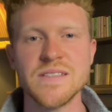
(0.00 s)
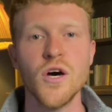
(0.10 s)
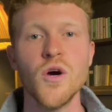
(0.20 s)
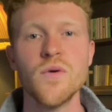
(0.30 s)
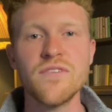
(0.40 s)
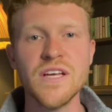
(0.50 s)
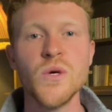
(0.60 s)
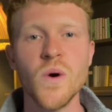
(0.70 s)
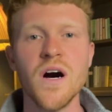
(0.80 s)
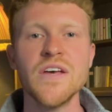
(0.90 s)
Hopefully
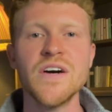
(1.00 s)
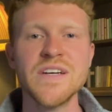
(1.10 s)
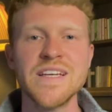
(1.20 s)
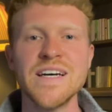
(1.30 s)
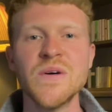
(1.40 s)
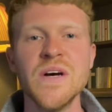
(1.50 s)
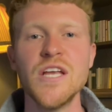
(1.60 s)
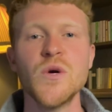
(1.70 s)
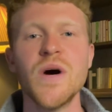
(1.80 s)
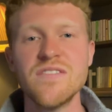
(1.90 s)
you are young now and
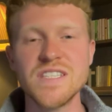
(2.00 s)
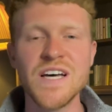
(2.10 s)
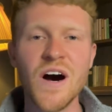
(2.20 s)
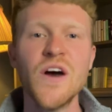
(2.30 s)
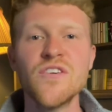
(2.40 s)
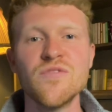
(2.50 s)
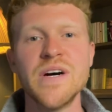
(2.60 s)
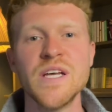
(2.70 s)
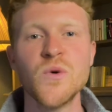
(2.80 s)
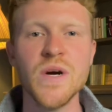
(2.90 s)
you'll have a ton of
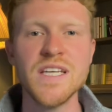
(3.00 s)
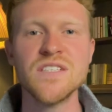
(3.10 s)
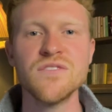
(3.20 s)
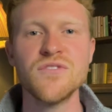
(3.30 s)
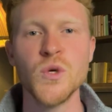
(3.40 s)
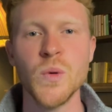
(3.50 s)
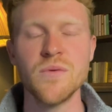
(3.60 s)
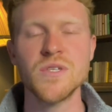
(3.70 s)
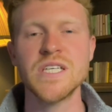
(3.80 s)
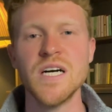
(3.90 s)
money waiting for you at
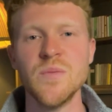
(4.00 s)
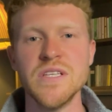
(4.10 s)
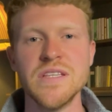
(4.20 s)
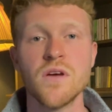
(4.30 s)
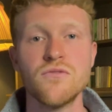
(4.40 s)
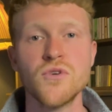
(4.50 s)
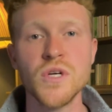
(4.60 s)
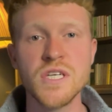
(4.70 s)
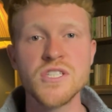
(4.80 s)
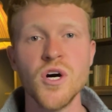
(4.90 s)
retirement. For an
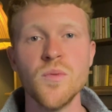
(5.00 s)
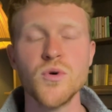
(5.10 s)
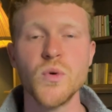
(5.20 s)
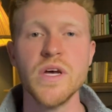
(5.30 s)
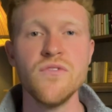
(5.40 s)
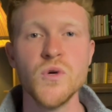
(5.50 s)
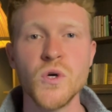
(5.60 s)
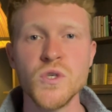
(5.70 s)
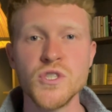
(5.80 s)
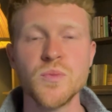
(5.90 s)
example, if you
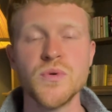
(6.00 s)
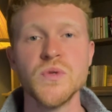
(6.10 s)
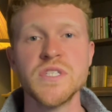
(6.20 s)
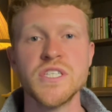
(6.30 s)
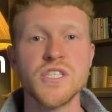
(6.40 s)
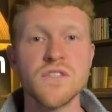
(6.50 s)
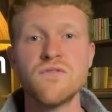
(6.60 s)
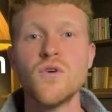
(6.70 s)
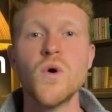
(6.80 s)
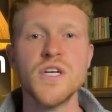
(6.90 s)
contributed just
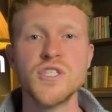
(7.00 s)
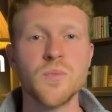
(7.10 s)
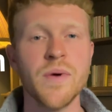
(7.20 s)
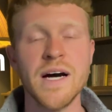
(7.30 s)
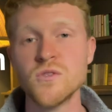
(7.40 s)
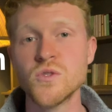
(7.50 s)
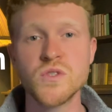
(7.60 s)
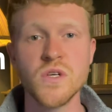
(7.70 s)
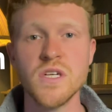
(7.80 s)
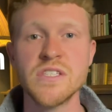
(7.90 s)
£400 or
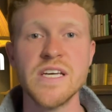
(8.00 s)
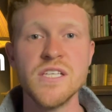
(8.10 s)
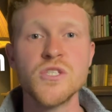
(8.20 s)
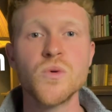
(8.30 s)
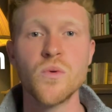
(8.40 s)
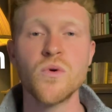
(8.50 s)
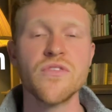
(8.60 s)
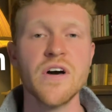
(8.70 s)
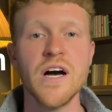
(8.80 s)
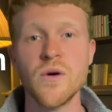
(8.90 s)
dollars into a Roth
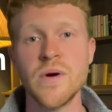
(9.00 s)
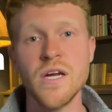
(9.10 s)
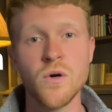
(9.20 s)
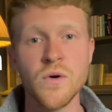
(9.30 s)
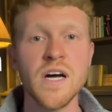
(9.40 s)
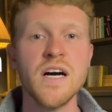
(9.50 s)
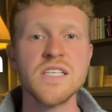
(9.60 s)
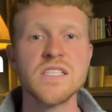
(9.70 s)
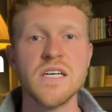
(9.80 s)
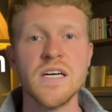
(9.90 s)
IRA or an
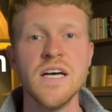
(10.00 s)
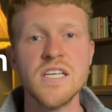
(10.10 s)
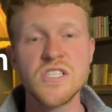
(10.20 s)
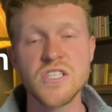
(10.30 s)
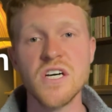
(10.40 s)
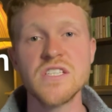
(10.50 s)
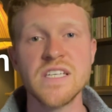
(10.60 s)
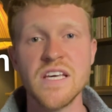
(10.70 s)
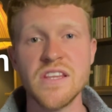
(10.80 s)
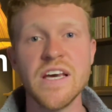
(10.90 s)
ISA starting
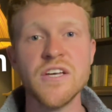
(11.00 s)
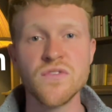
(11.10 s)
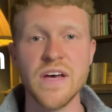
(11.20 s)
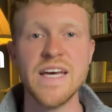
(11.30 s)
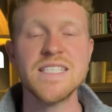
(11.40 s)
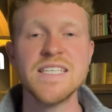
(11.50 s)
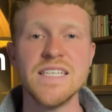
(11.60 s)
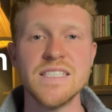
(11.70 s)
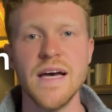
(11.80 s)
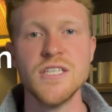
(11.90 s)
at the age of
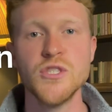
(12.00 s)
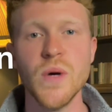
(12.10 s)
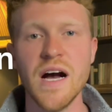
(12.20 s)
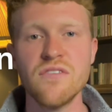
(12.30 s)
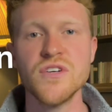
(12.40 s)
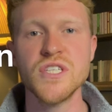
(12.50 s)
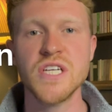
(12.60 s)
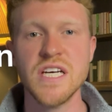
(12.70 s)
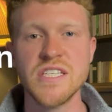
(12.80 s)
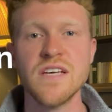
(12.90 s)
18 and you average
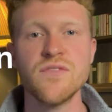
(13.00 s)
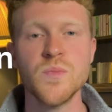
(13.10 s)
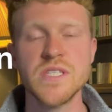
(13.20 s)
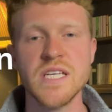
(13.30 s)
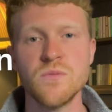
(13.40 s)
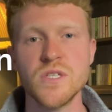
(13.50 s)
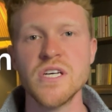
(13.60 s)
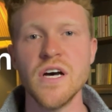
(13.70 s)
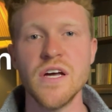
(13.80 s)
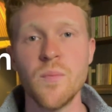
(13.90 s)
a 7%
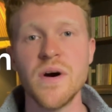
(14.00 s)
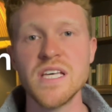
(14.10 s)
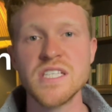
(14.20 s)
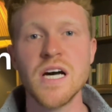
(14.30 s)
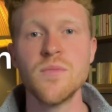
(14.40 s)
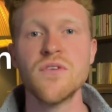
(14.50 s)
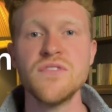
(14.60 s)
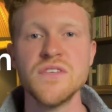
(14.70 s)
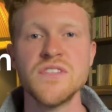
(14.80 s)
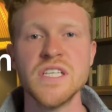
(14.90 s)
return, by the time you're
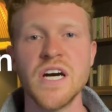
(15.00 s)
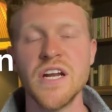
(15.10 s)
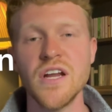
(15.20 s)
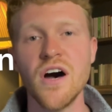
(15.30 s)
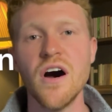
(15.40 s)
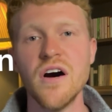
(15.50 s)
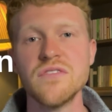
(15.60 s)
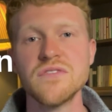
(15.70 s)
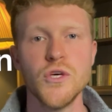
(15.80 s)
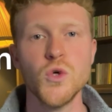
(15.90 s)
59.5,
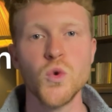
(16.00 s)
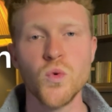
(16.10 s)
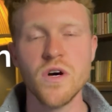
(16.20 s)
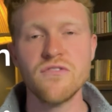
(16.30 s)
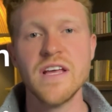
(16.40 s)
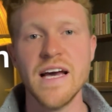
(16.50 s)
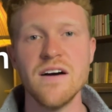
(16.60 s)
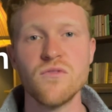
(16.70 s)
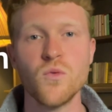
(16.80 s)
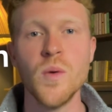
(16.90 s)
you'll roughly
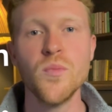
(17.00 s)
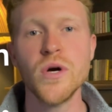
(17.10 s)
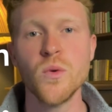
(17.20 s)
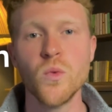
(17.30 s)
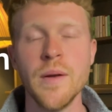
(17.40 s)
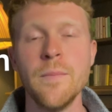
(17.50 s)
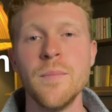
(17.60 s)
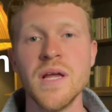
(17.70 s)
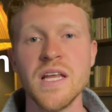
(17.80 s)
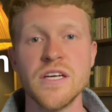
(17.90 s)
have 1.1
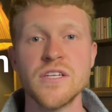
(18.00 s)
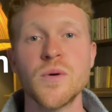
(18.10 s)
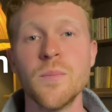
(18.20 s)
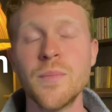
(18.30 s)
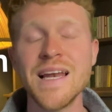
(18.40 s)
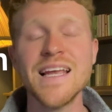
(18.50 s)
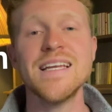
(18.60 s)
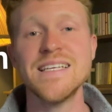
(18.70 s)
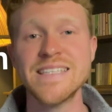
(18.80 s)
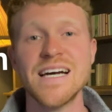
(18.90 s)
million
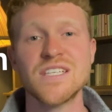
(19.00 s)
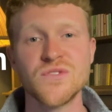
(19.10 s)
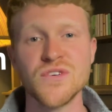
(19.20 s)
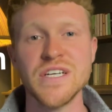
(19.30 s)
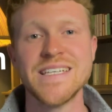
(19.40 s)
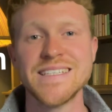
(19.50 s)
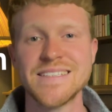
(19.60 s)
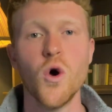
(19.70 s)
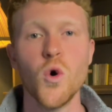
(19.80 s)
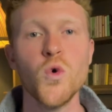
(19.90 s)
completely tax-free.
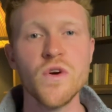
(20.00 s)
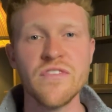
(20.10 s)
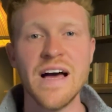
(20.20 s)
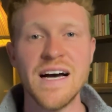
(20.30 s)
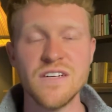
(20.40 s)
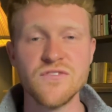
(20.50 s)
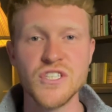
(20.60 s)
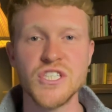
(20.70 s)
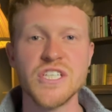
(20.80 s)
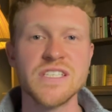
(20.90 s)
All of that for
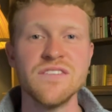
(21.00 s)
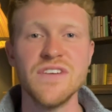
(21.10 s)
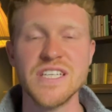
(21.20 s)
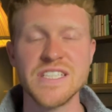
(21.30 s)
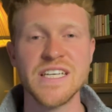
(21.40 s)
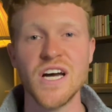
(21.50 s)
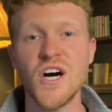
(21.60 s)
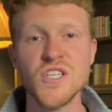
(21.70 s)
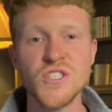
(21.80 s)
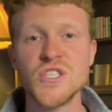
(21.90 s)
just investing
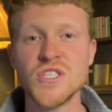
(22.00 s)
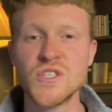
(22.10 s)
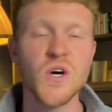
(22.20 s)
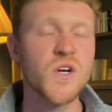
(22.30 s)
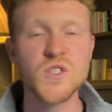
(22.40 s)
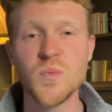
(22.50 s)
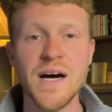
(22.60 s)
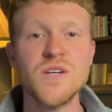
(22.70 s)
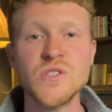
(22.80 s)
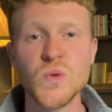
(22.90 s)
$100 or
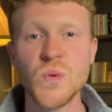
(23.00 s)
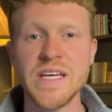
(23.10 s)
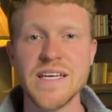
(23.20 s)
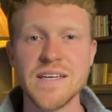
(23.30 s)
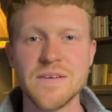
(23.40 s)
pounds a week.